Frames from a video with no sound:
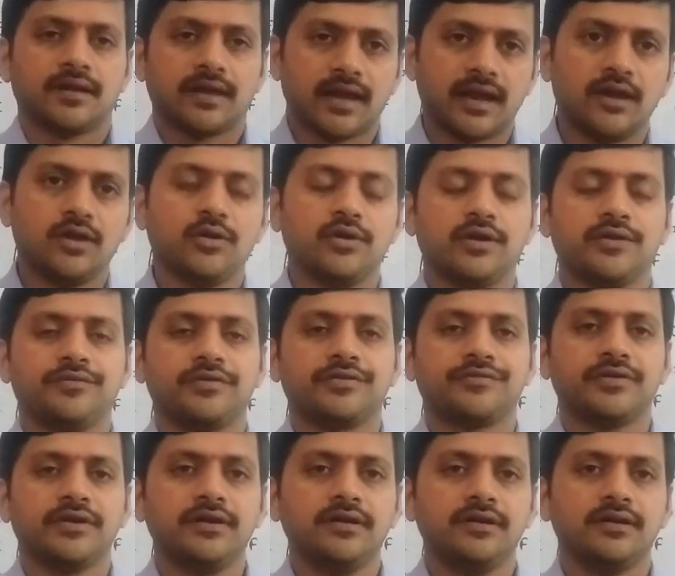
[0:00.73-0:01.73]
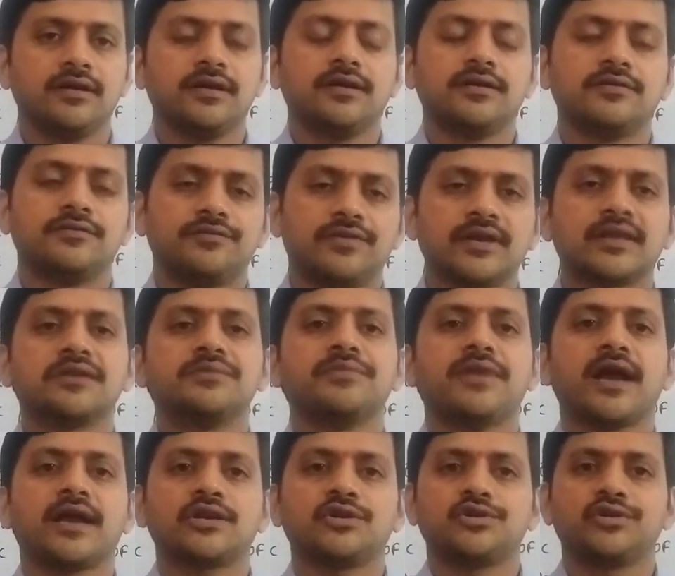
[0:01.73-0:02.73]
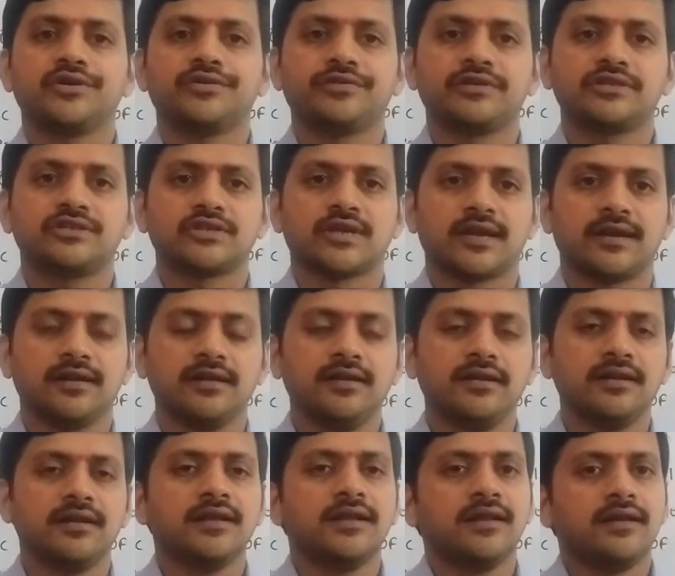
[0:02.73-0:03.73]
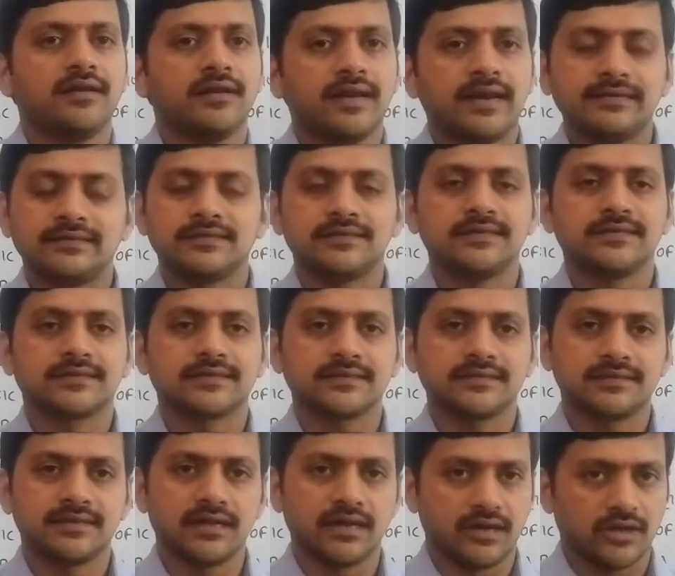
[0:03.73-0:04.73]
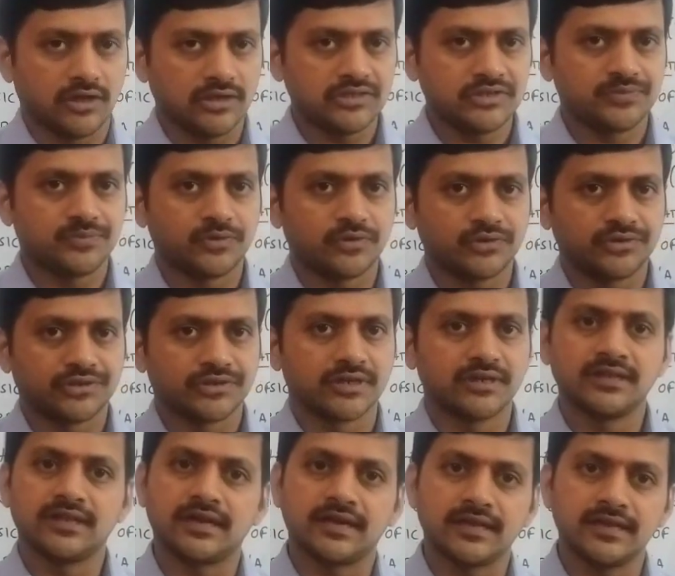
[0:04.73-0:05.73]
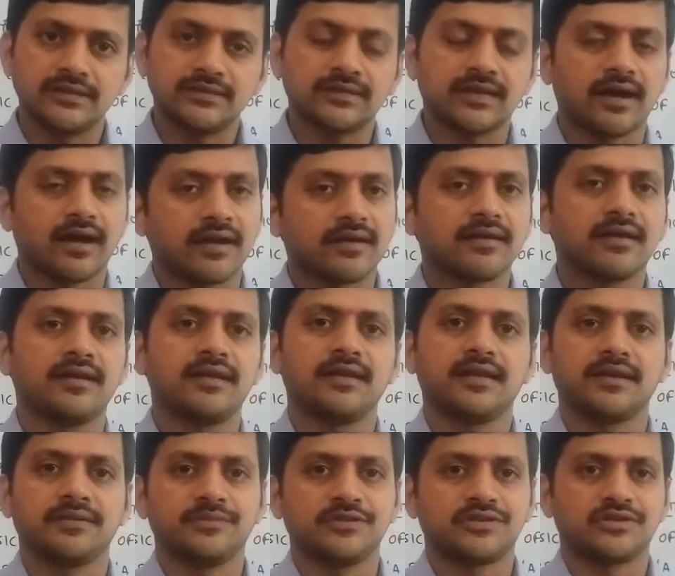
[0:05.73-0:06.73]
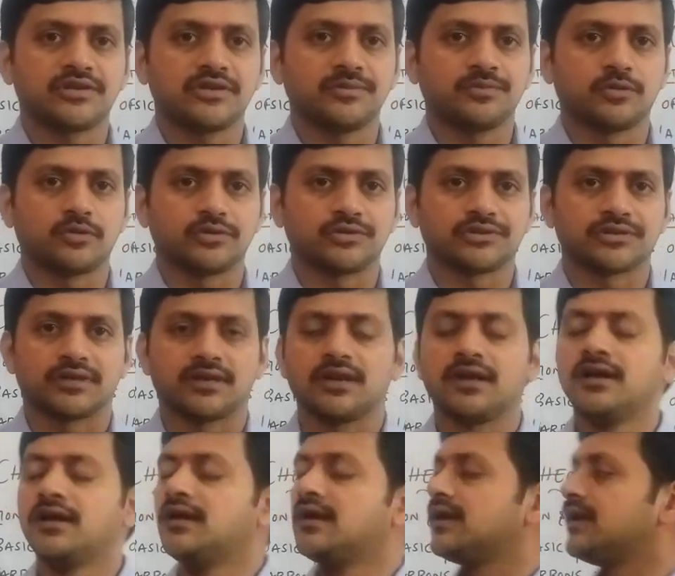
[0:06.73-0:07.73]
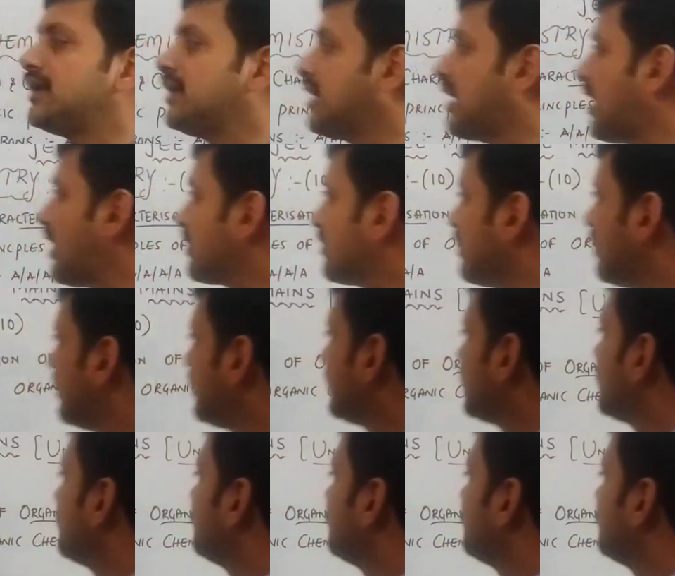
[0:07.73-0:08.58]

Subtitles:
Hello everyone, welcome back to our channel. Let's discuss the last portion, that is organic chemistry portion. In organic